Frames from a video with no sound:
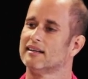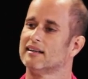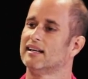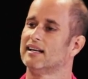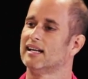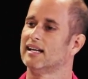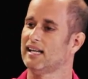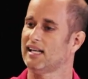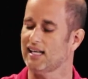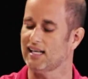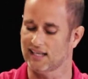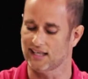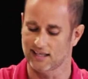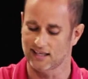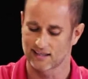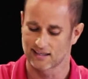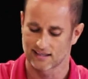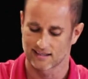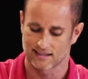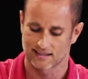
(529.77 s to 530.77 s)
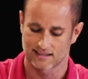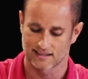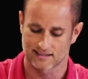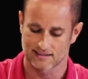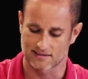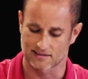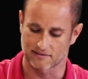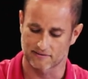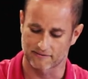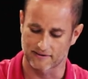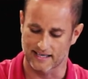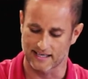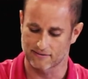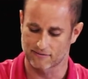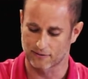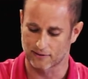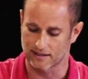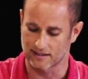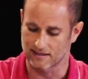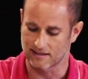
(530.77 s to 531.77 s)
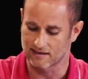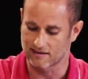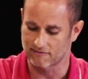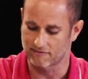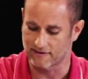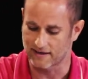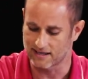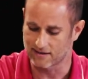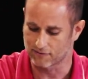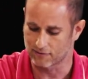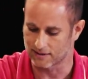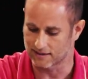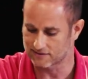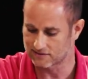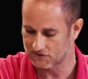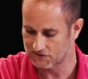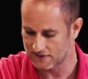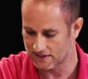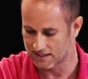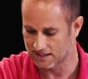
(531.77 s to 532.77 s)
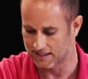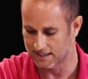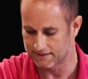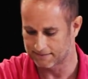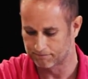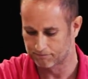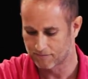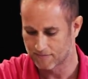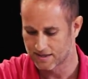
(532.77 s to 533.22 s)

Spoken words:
that he is the favorite son.